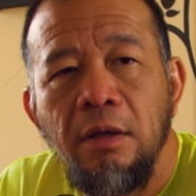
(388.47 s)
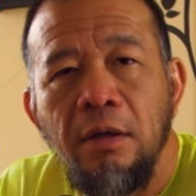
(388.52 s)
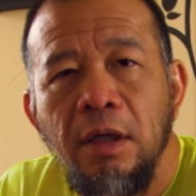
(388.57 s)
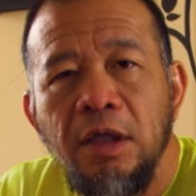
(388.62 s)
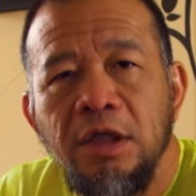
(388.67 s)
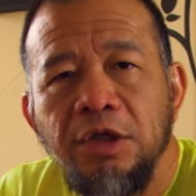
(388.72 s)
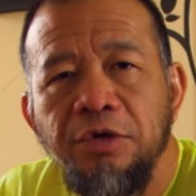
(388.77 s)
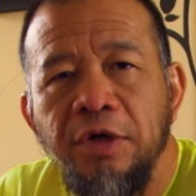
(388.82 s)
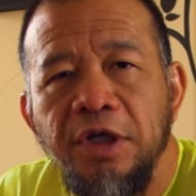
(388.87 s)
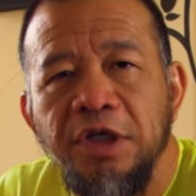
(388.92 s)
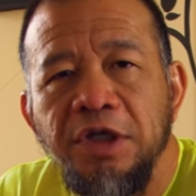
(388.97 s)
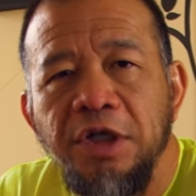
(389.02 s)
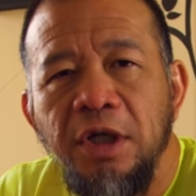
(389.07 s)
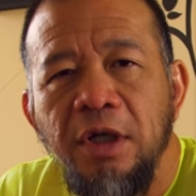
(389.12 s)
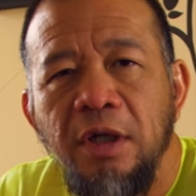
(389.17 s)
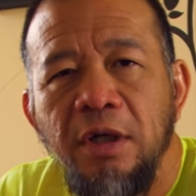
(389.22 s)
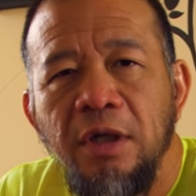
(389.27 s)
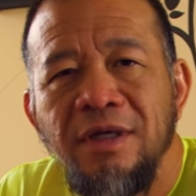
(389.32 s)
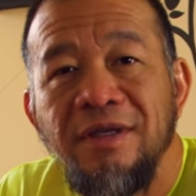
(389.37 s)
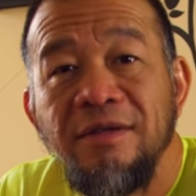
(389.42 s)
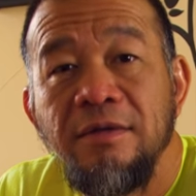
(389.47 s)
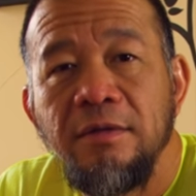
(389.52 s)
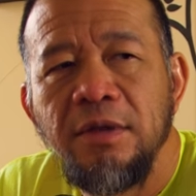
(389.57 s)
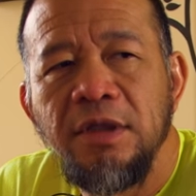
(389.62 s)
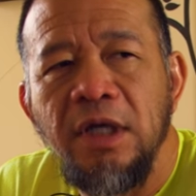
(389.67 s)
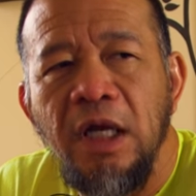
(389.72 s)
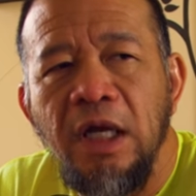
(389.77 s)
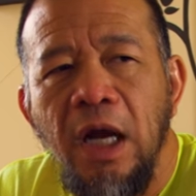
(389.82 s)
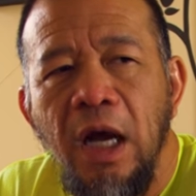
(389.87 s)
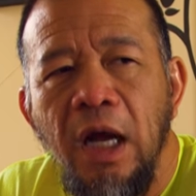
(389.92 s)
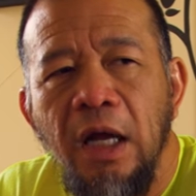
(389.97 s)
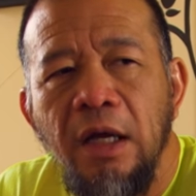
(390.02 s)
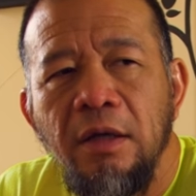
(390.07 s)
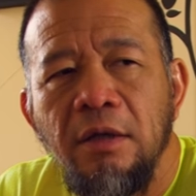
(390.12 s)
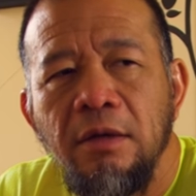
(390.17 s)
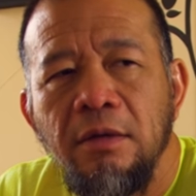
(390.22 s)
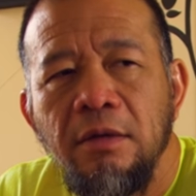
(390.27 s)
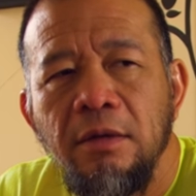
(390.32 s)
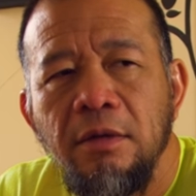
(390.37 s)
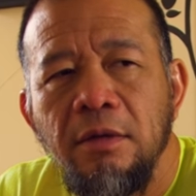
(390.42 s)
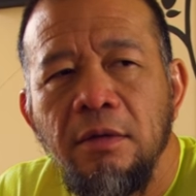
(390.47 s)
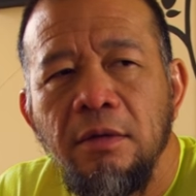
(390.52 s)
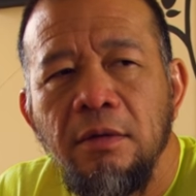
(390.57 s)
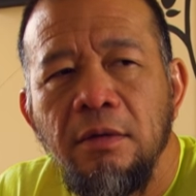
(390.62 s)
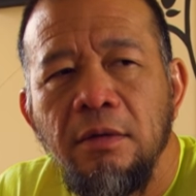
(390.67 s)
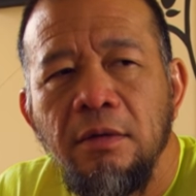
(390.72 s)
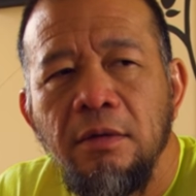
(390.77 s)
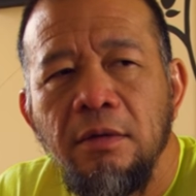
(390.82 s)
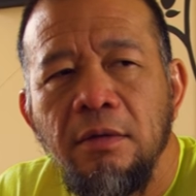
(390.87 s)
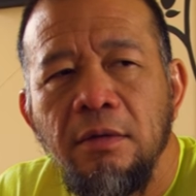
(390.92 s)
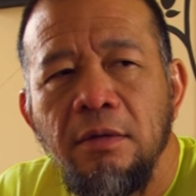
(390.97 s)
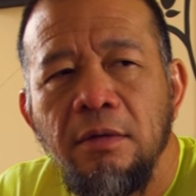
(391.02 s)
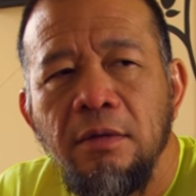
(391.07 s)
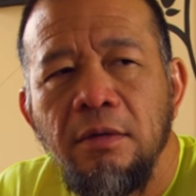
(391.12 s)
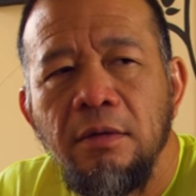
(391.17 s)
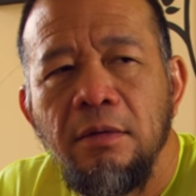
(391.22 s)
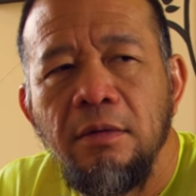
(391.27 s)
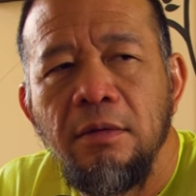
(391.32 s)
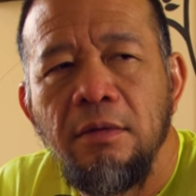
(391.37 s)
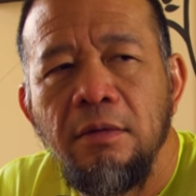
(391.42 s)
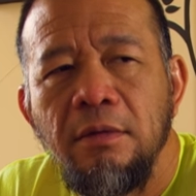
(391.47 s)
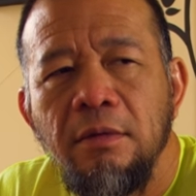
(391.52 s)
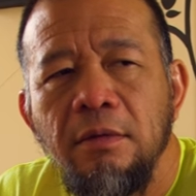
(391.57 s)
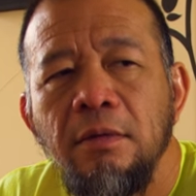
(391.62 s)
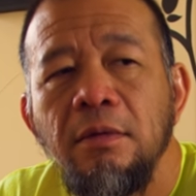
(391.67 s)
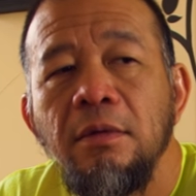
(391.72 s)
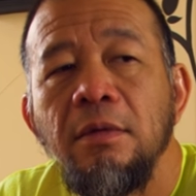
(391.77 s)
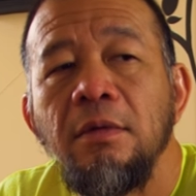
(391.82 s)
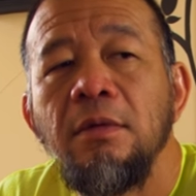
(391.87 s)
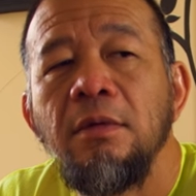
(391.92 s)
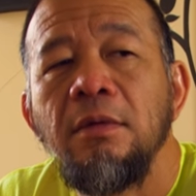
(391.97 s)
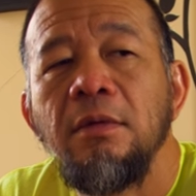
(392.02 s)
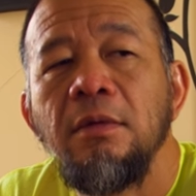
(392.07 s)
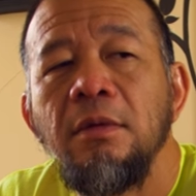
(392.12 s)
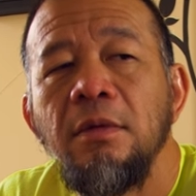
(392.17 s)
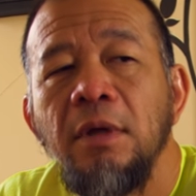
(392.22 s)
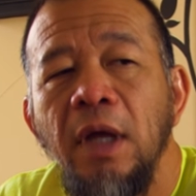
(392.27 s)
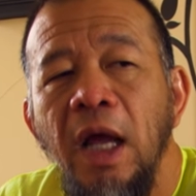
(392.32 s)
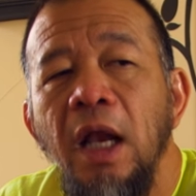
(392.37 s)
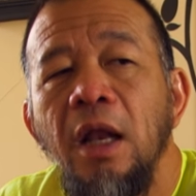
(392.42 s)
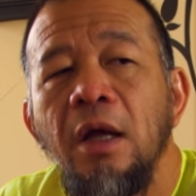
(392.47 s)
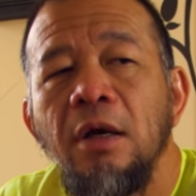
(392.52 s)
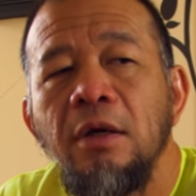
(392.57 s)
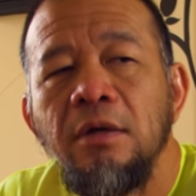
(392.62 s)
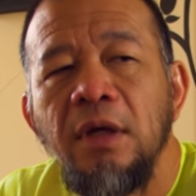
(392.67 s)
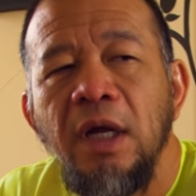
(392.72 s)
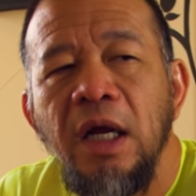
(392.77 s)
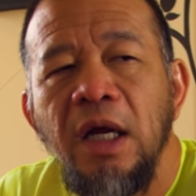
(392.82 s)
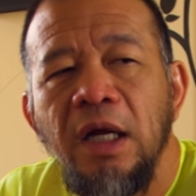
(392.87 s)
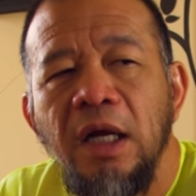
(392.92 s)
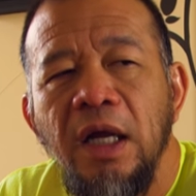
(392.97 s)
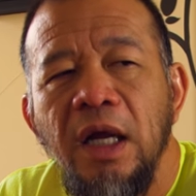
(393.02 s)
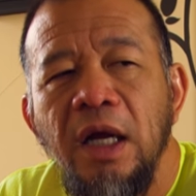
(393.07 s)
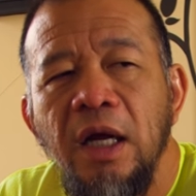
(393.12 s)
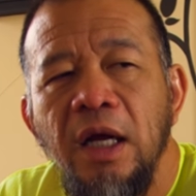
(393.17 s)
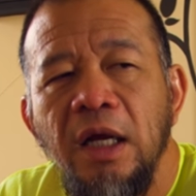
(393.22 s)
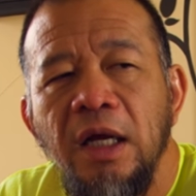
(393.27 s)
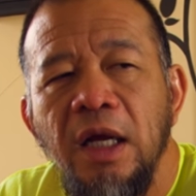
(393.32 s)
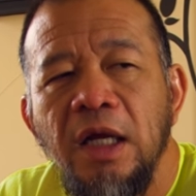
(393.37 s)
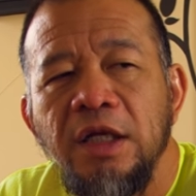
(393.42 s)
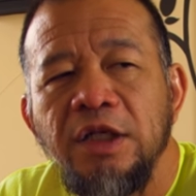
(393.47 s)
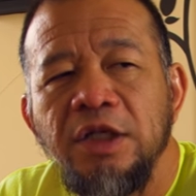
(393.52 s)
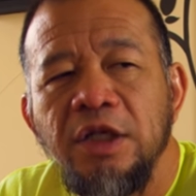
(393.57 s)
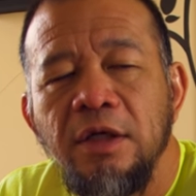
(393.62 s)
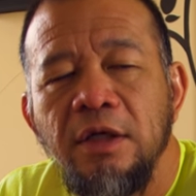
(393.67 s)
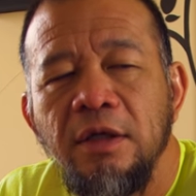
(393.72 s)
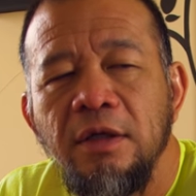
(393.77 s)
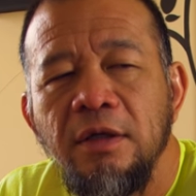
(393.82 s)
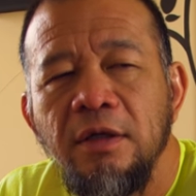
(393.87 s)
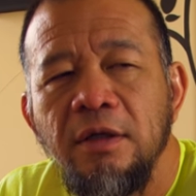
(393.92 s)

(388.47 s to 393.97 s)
That's Crunchy saying hi. Hello, I got you.